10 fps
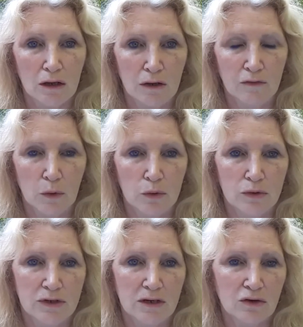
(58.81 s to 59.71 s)
of
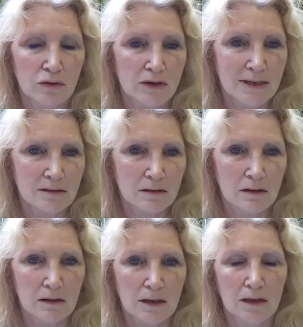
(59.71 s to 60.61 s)
course,
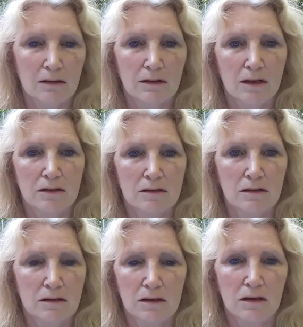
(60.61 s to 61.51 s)
increasingly there's
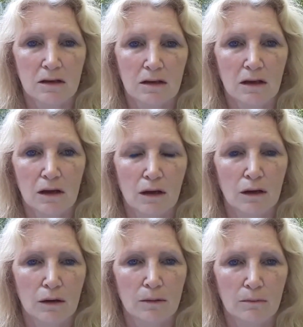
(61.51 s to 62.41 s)
the
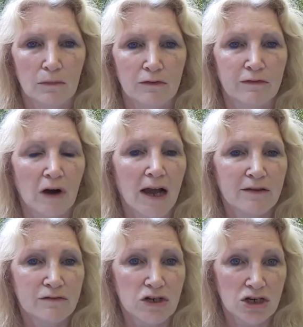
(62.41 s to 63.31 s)

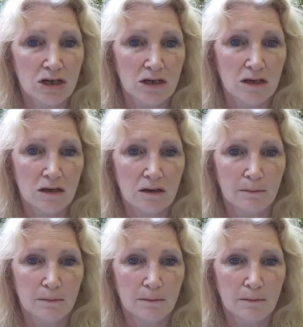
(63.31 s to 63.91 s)
5G,